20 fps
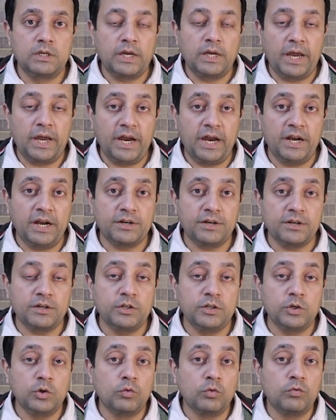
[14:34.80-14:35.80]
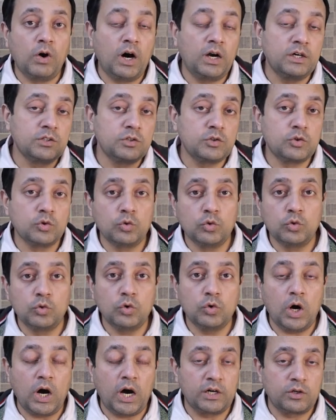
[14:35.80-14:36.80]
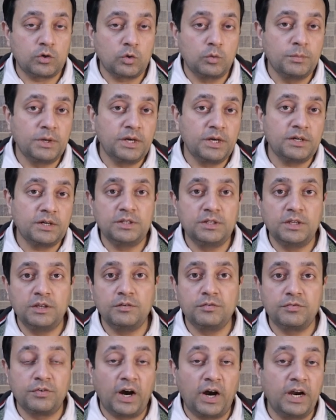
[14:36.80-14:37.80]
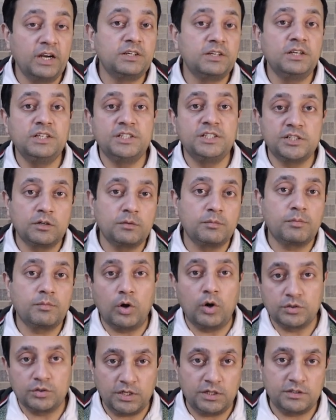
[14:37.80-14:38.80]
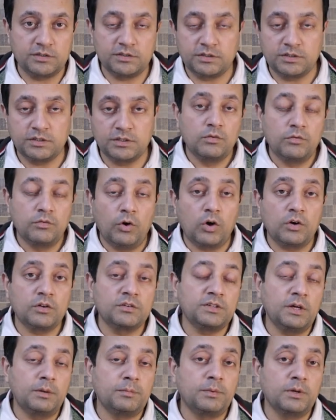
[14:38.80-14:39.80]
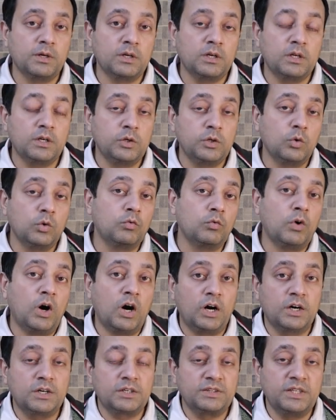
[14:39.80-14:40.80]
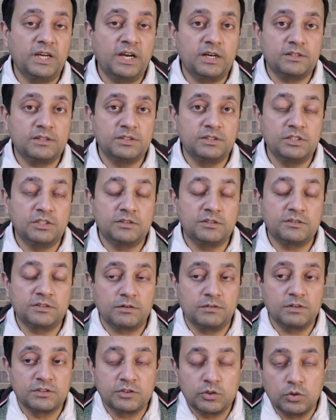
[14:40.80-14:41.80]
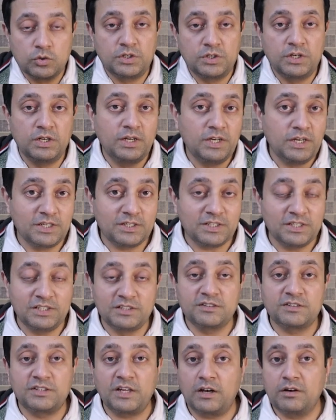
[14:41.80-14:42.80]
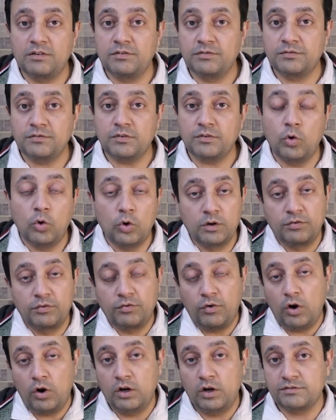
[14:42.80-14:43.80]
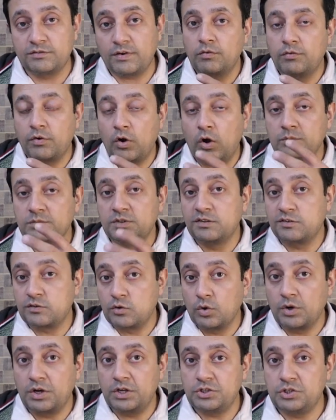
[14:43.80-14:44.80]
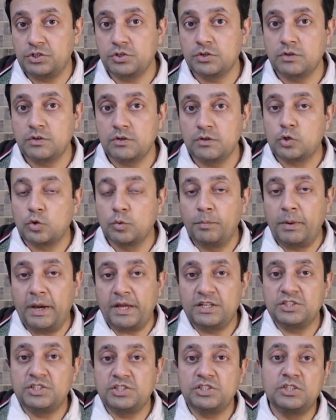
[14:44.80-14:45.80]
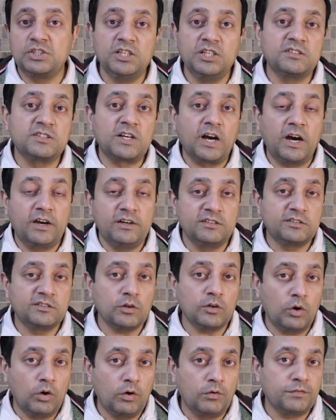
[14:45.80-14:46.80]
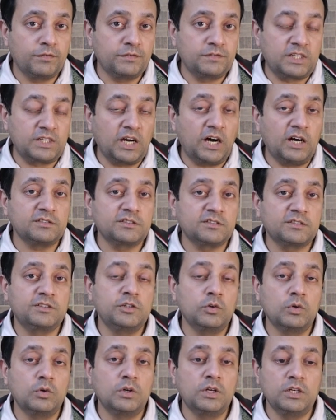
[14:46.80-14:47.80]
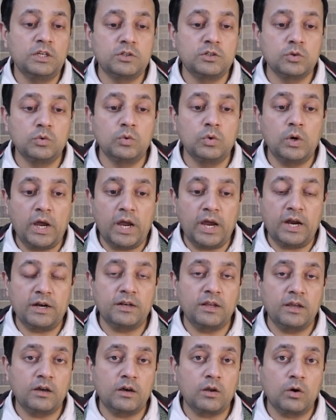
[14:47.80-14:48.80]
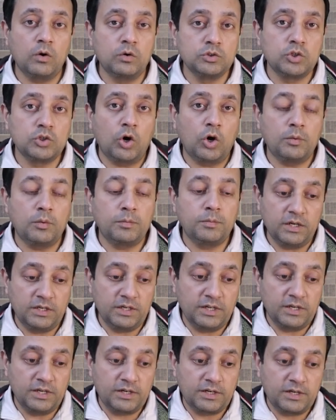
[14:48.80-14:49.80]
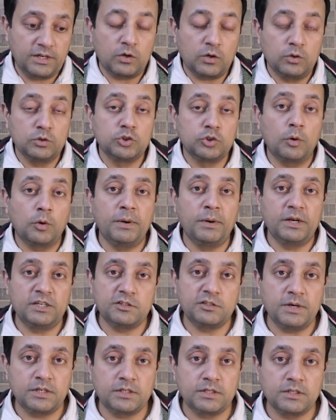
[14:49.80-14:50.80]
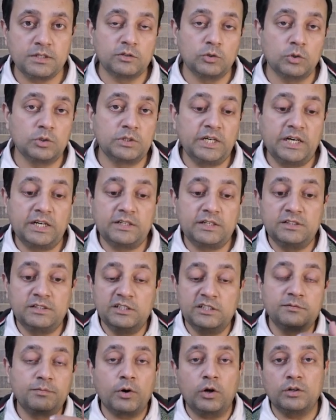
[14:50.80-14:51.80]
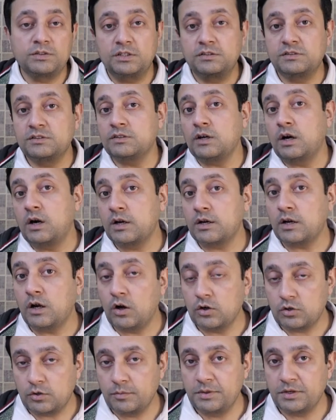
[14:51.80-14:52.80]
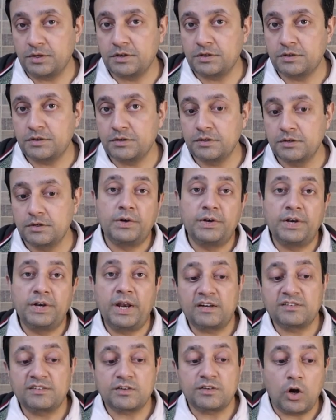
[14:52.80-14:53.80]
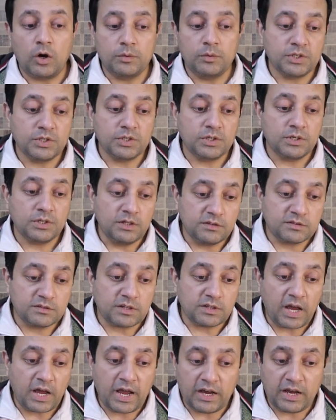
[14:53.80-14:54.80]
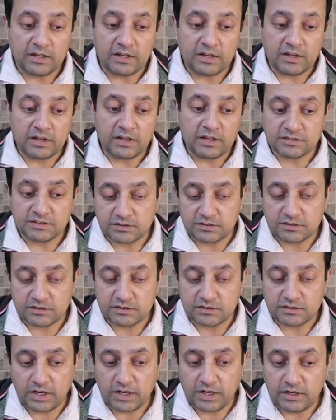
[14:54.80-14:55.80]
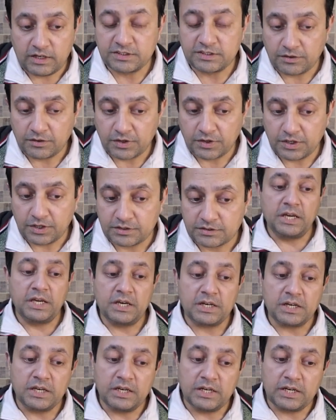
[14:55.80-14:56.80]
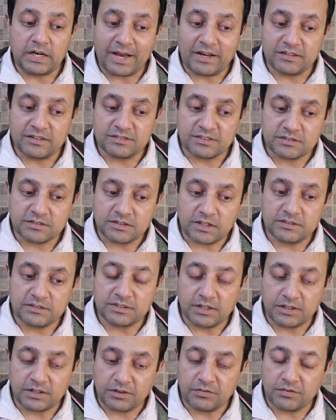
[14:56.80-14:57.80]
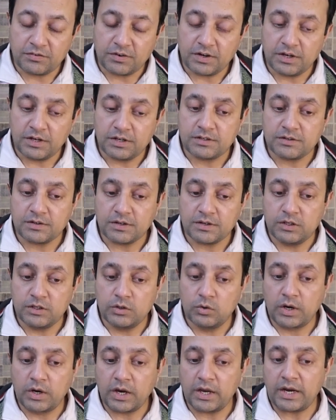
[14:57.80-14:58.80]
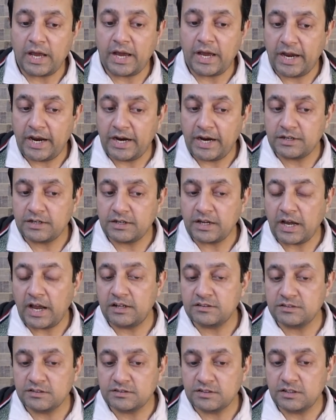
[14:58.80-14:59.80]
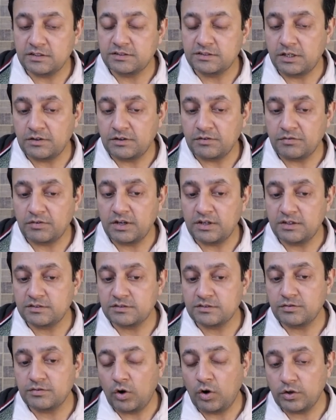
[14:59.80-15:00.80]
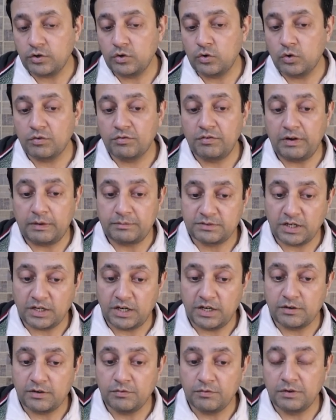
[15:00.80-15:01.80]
and you want to automate the file deletion process. For example, you want that the server should delete itself old files from the storage. To manage these kinds of tasks, you need to add a cron job under cron job management so that these processes are automated. Next option is SSL certificates. Here in SSL certificate, you can add SSL certificates for your website